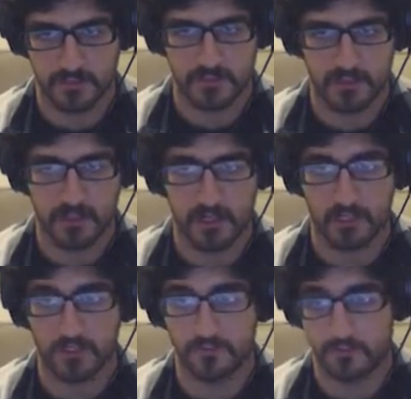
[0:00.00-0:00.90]
I
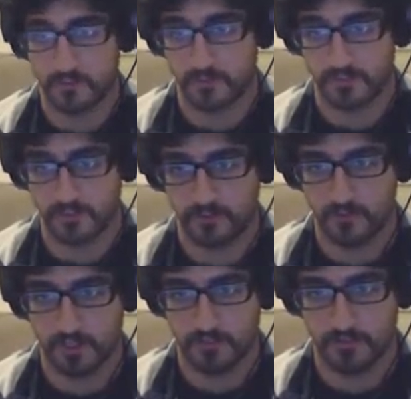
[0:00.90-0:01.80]
live streamed this as well.